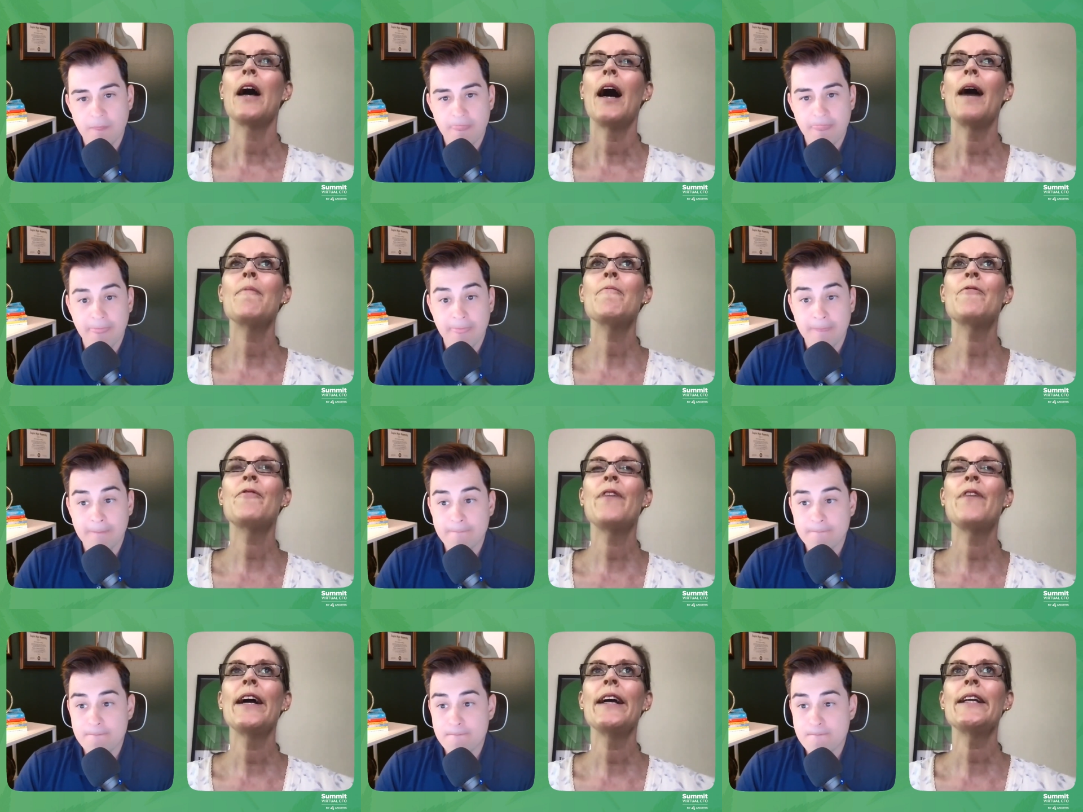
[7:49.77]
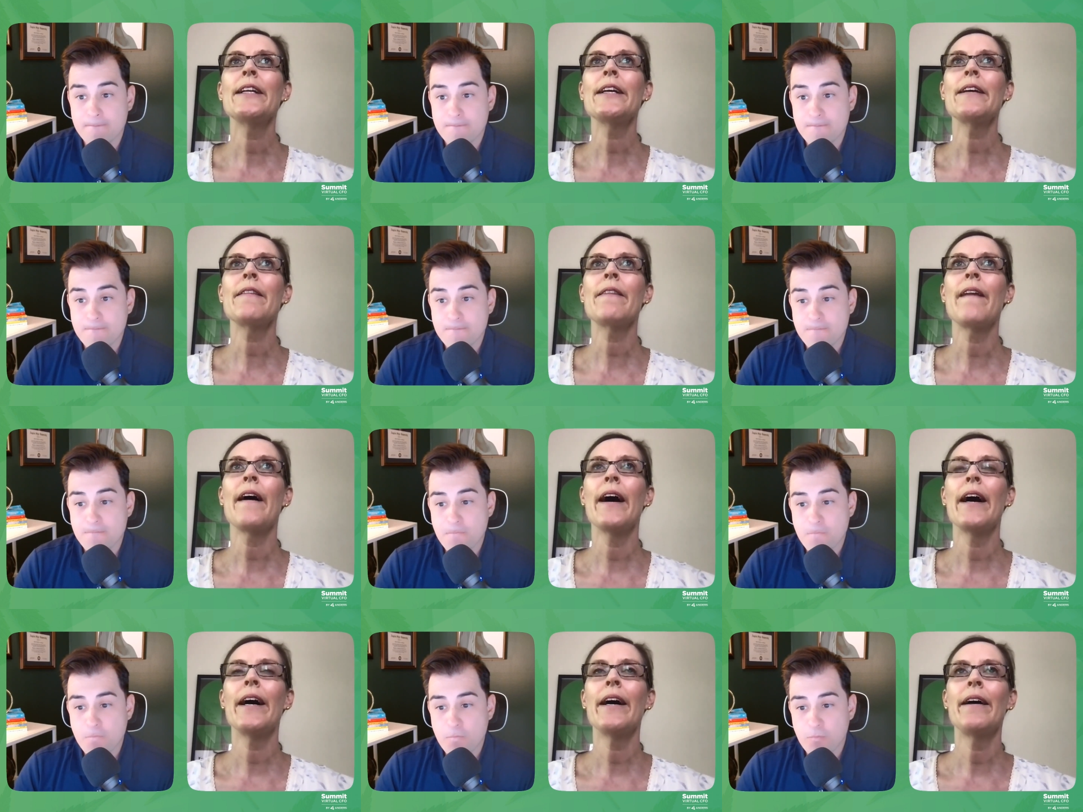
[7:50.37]
Speaker 1: I'm finding
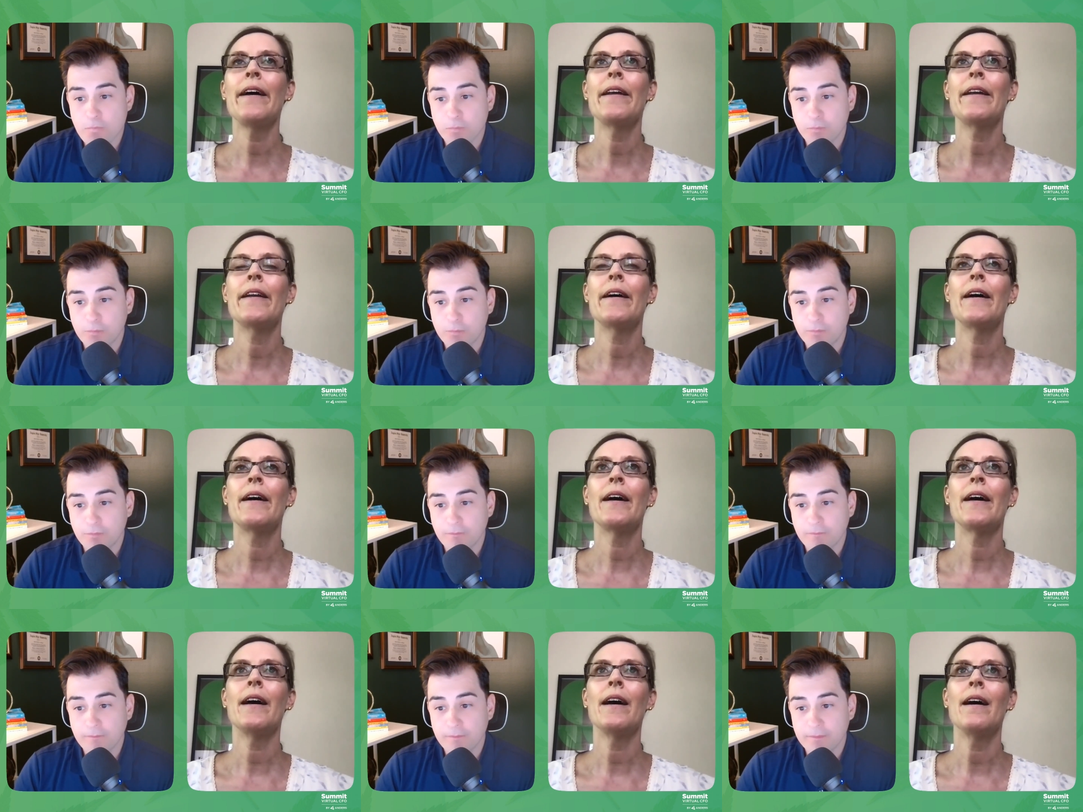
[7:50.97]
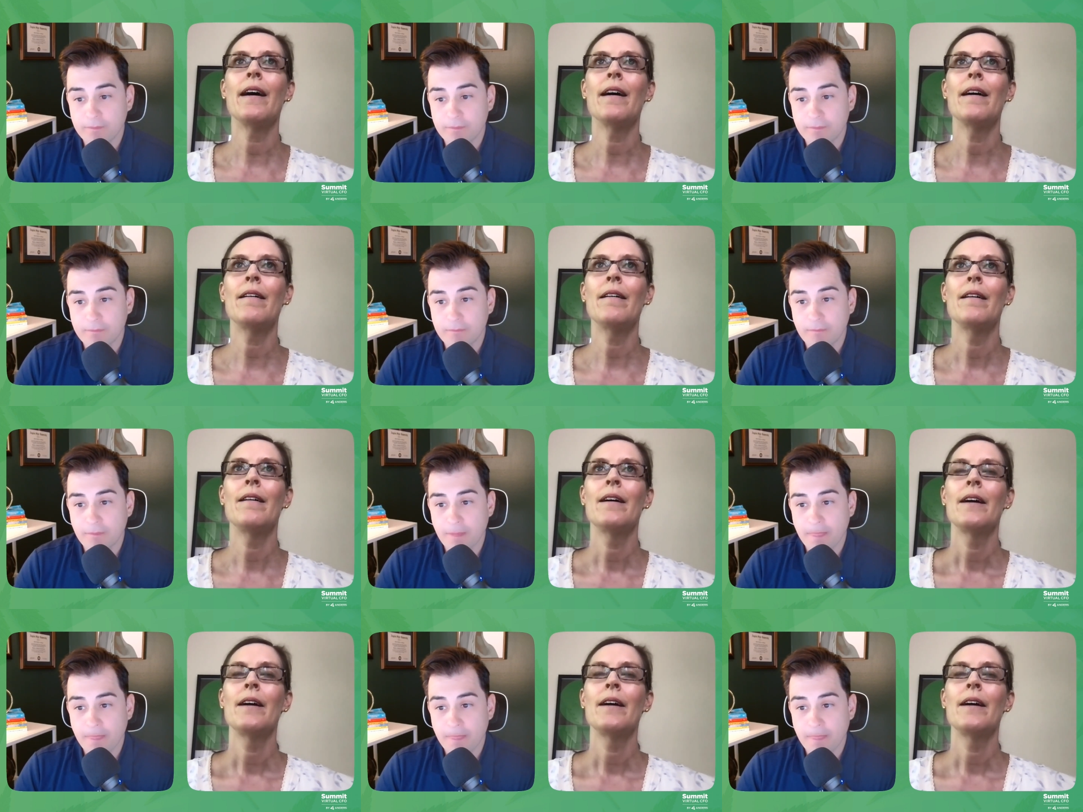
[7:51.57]
that uh,